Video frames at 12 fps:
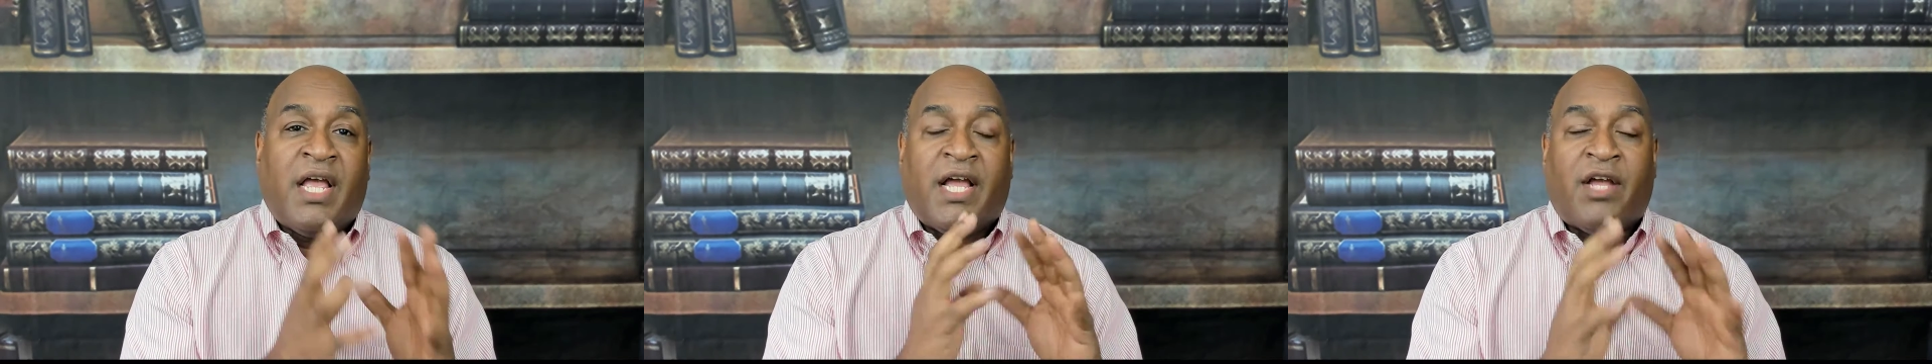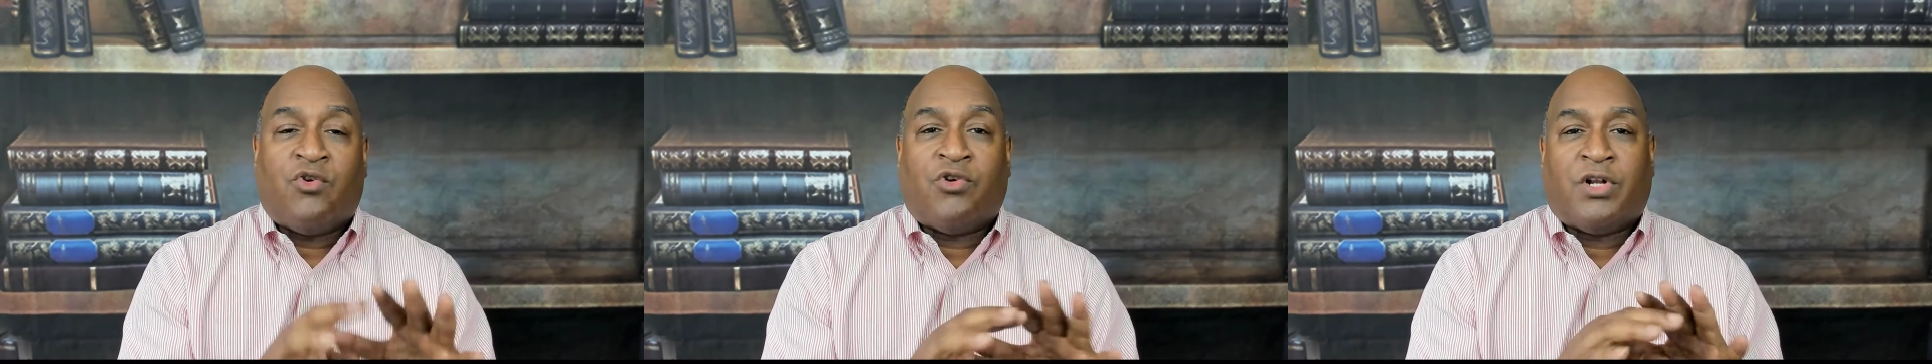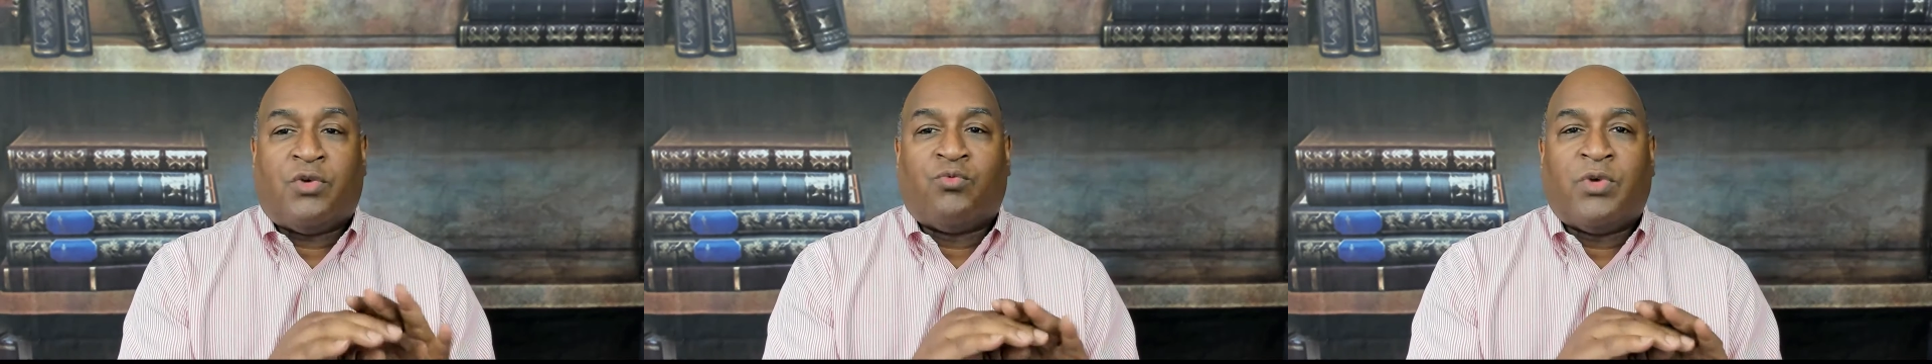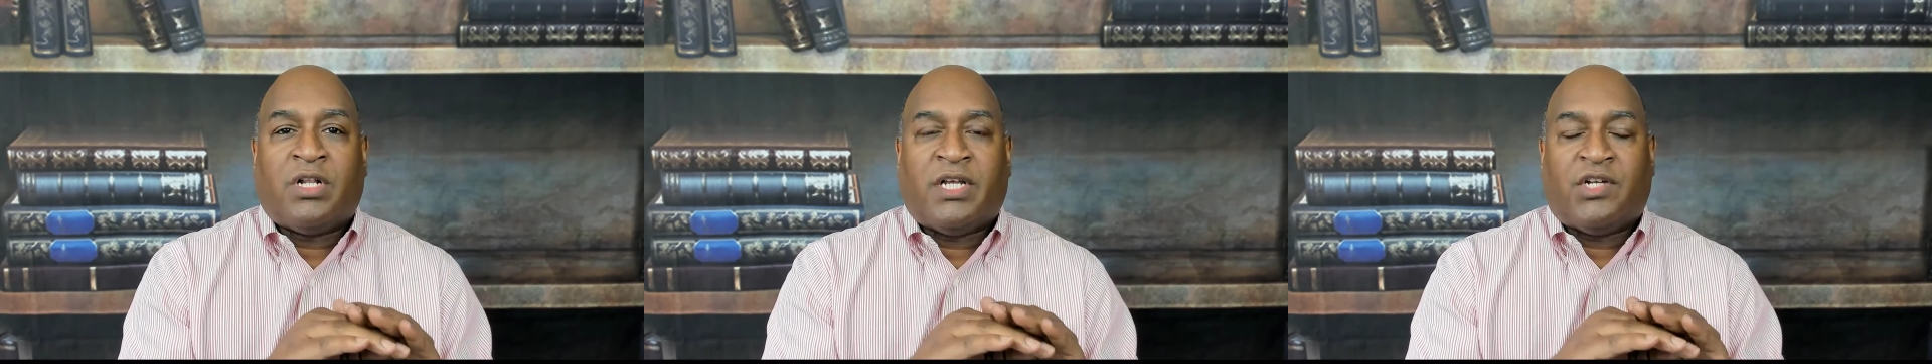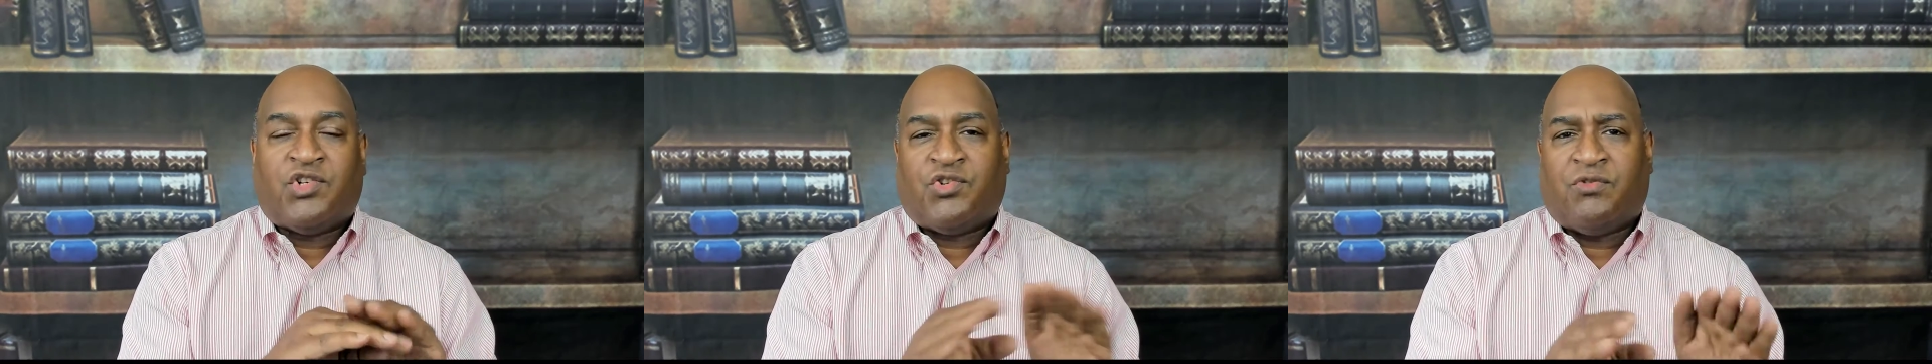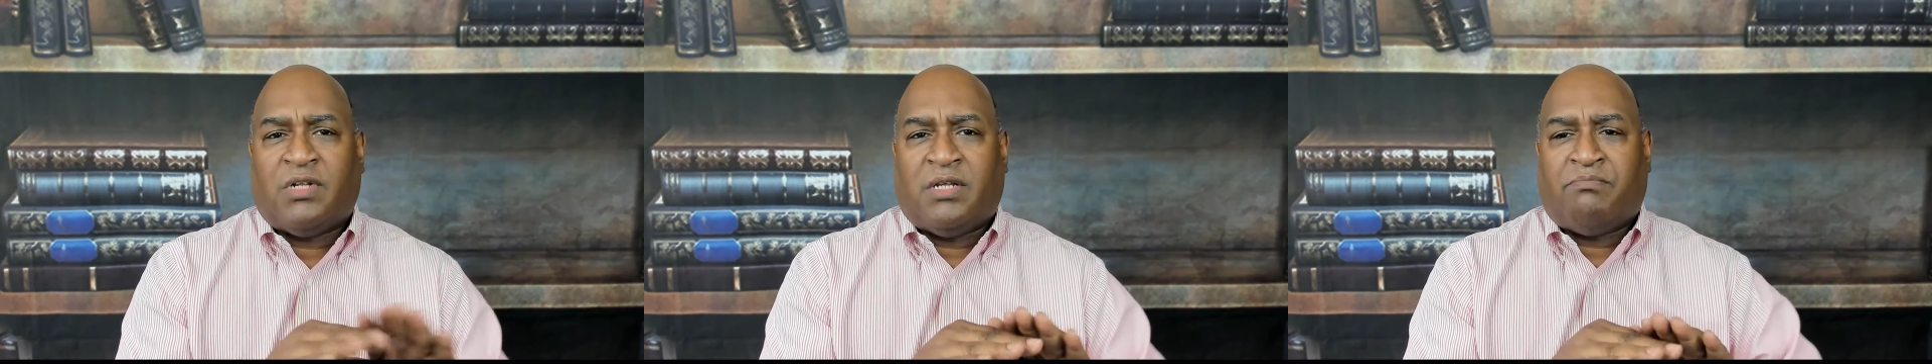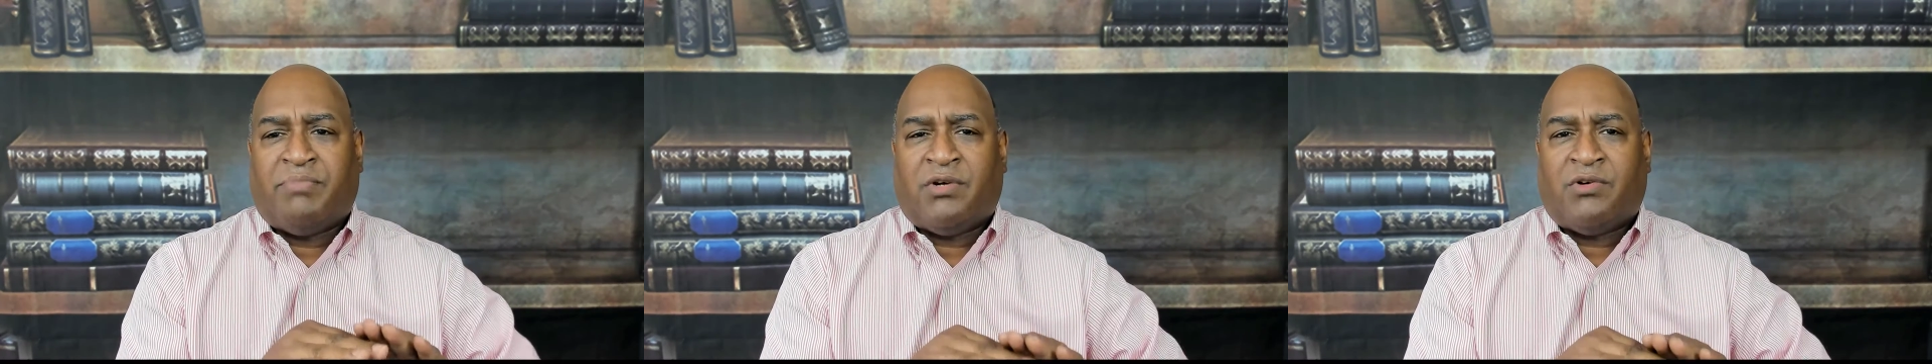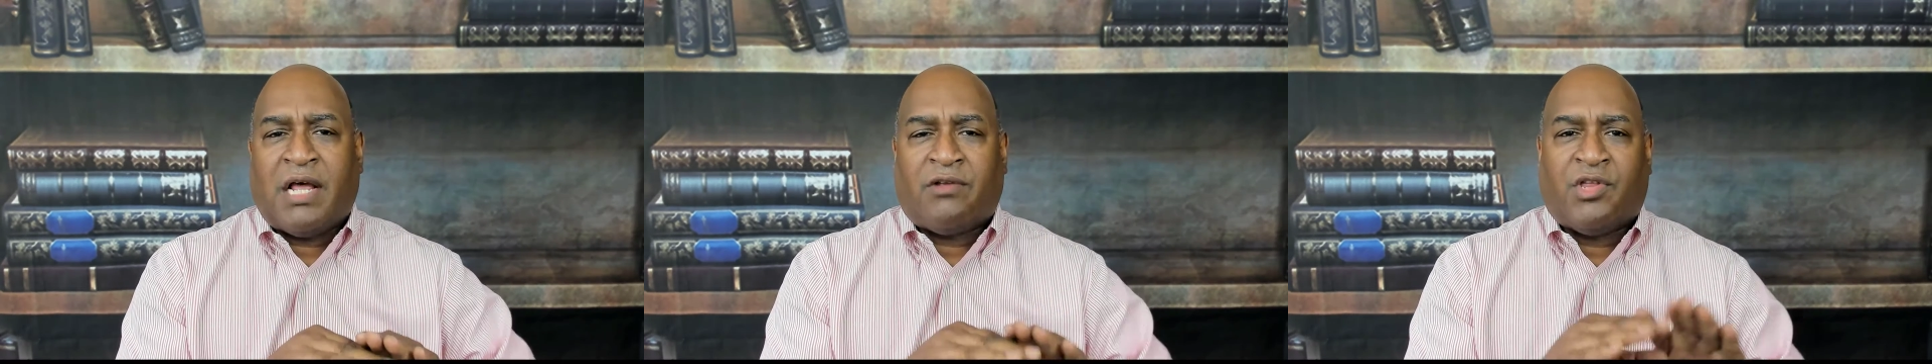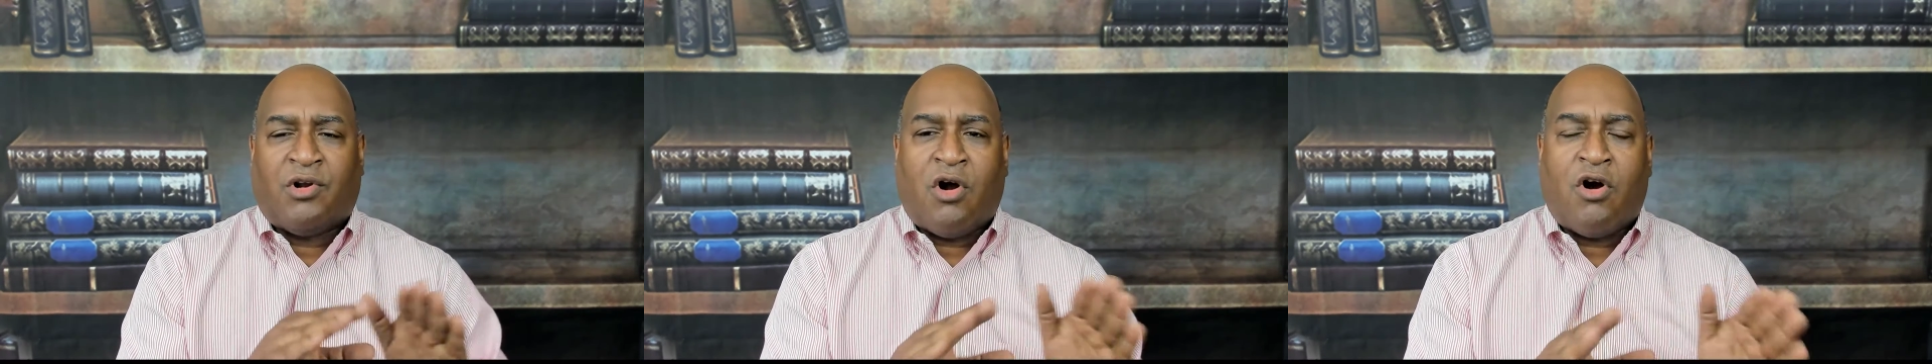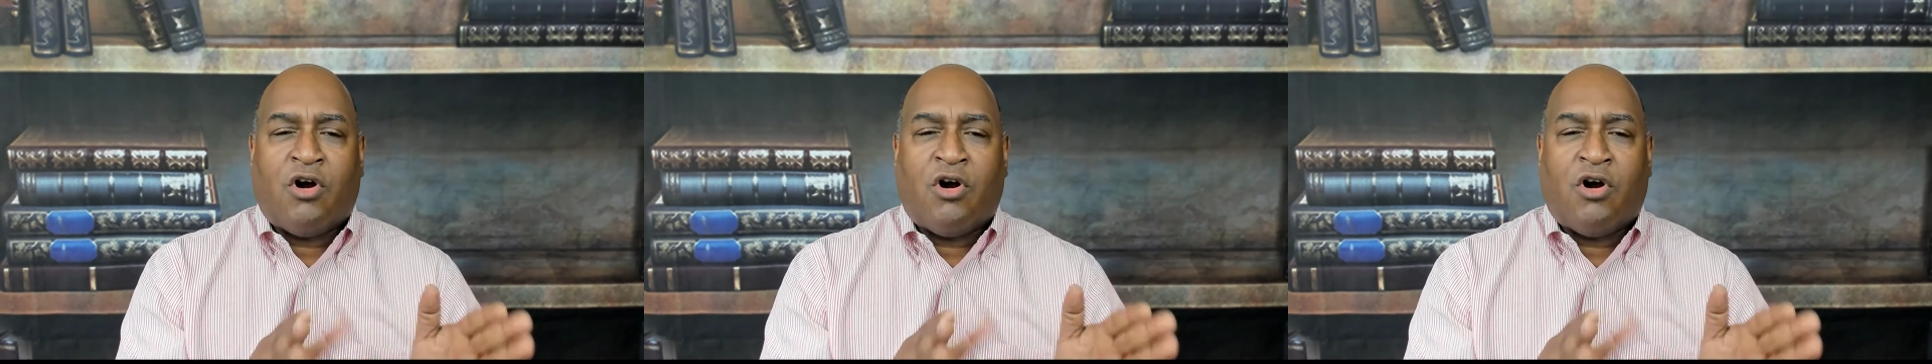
in order to really and truly build out their